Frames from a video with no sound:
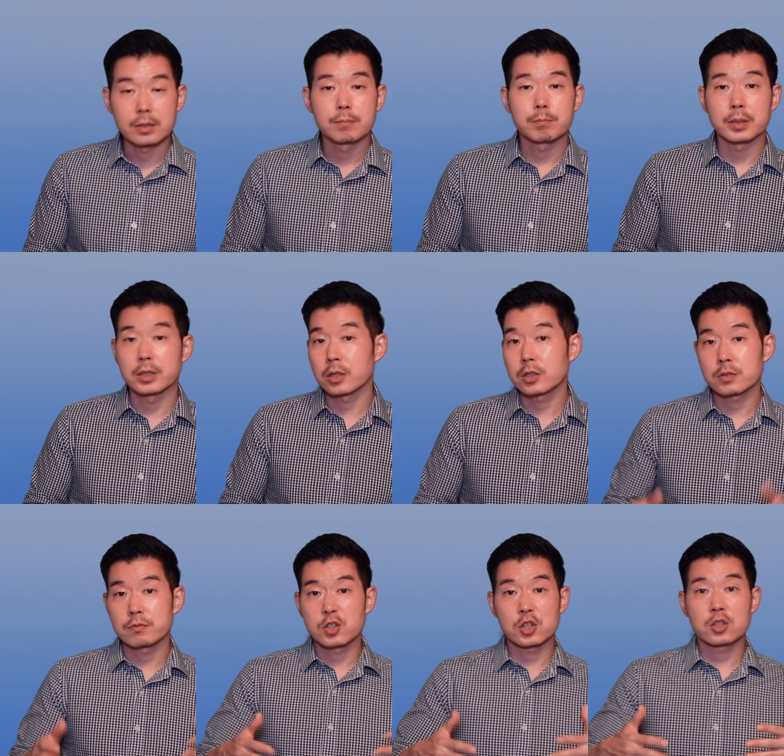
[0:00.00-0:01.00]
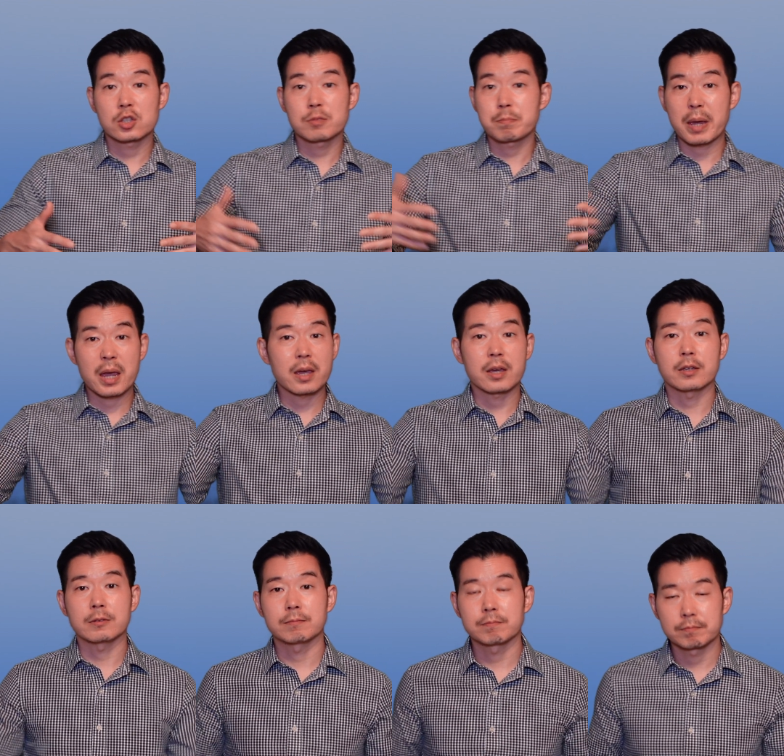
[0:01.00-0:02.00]
Because of Jesus' pain,
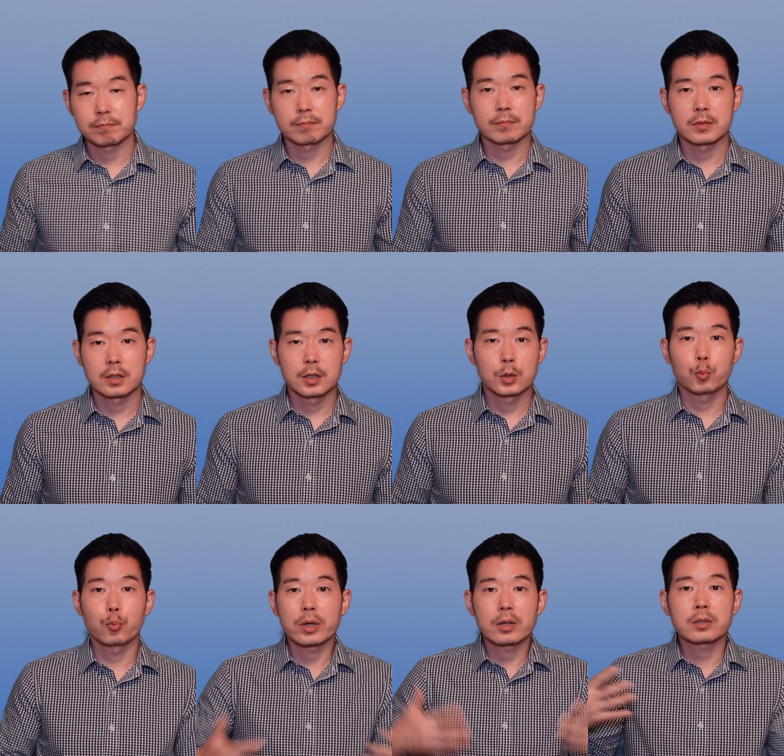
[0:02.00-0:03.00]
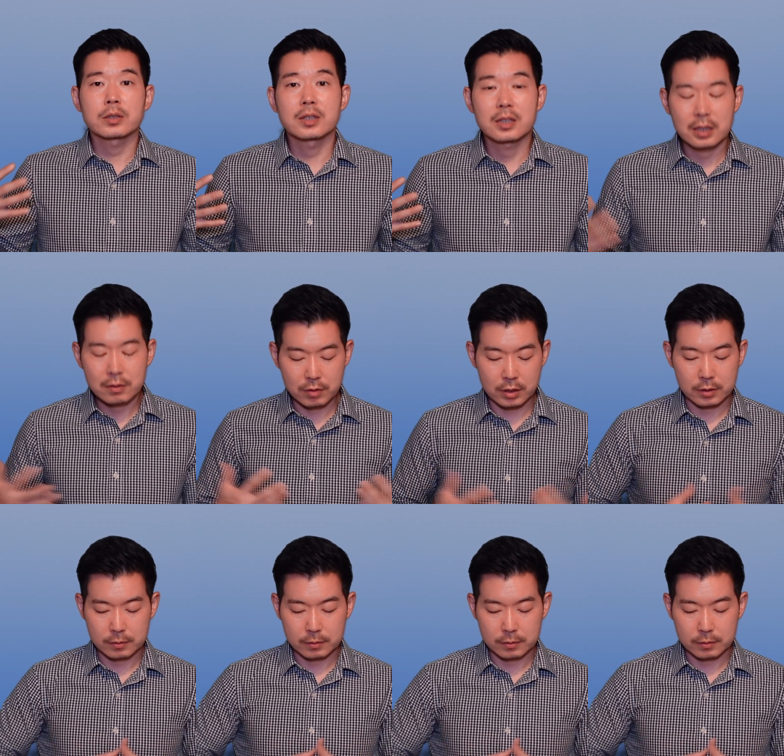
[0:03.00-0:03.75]
we are given